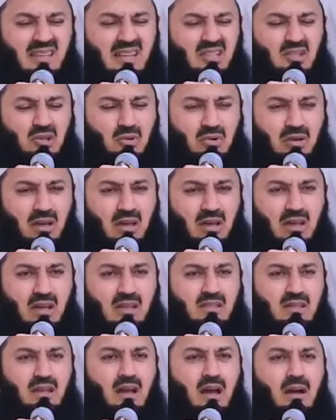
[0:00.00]
It's okay.
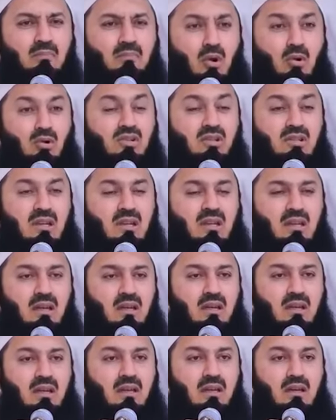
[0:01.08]
It's mostly
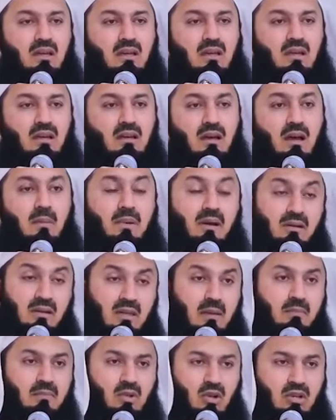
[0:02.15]
about
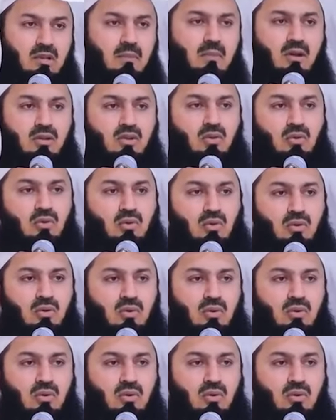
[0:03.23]
them, not about you.